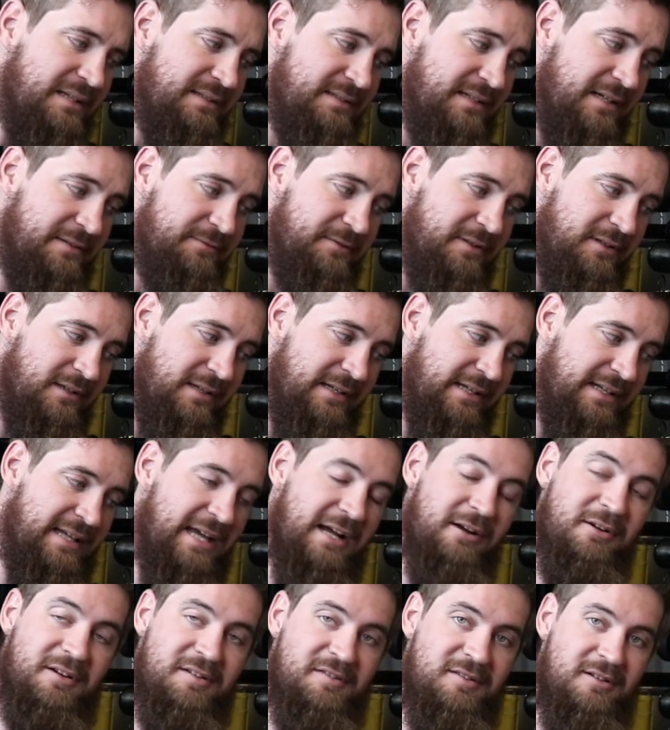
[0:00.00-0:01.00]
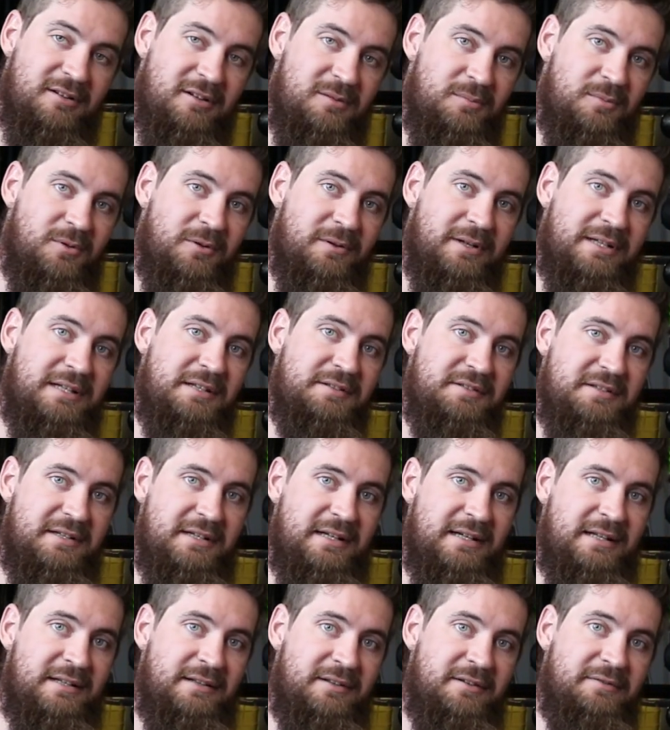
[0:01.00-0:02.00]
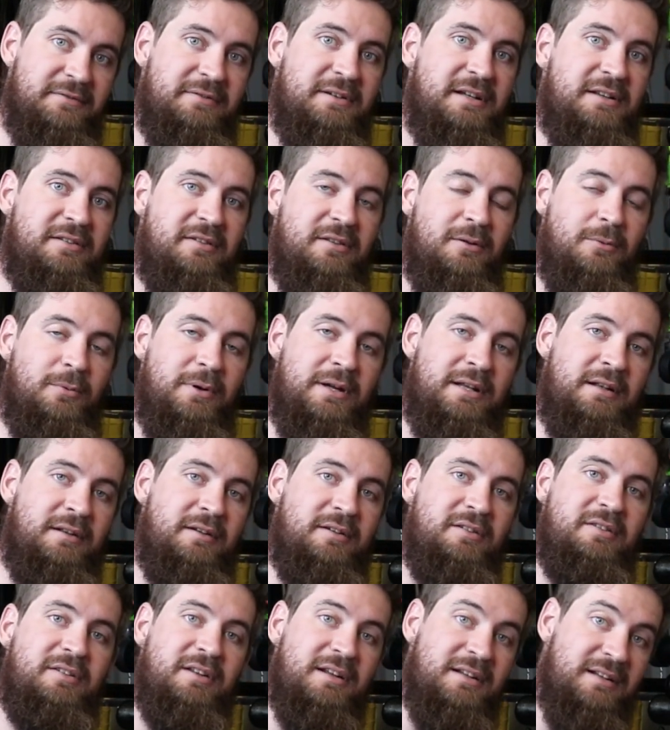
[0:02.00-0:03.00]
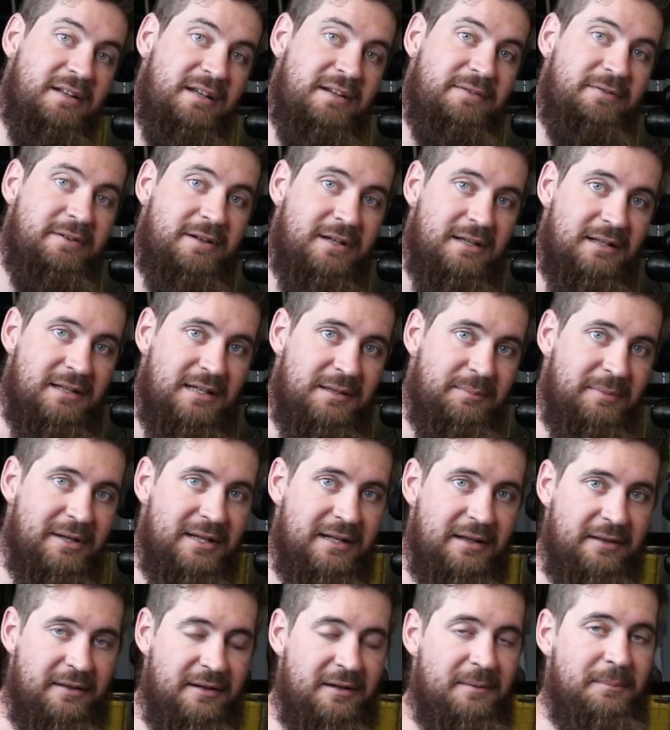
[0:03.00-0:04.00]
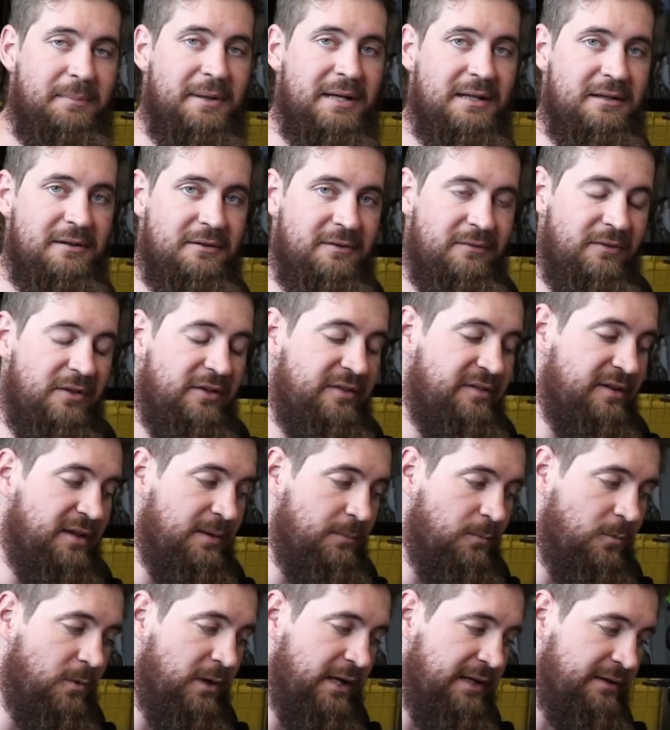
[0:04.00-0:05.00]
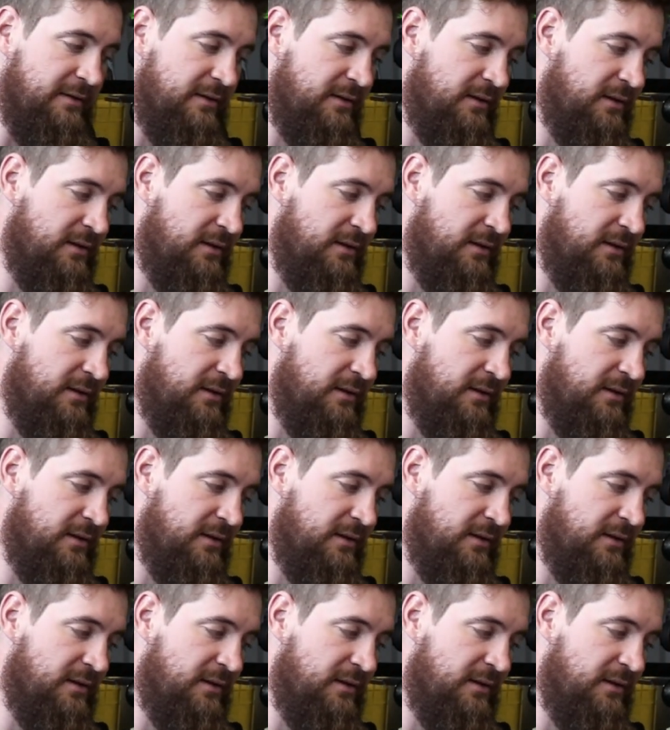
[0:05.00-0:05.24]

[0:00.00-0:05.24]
definitely carries a lot more energy and defeats the wind significantly better than a pellet of the same weight.